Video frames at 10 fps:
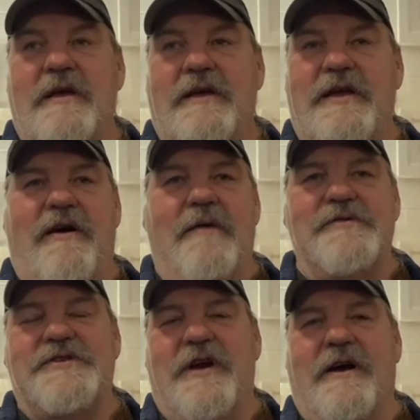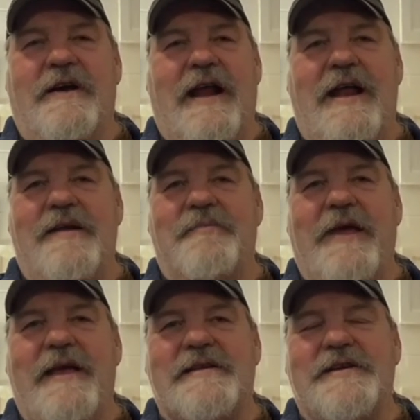you know, I was young and I didn't
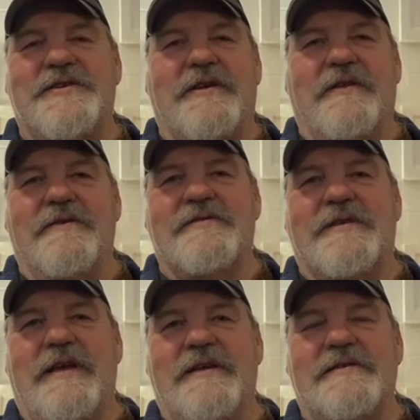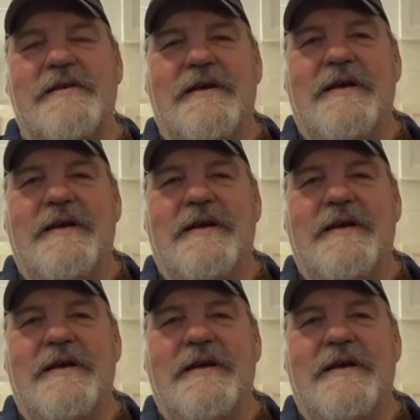pay attention to those things.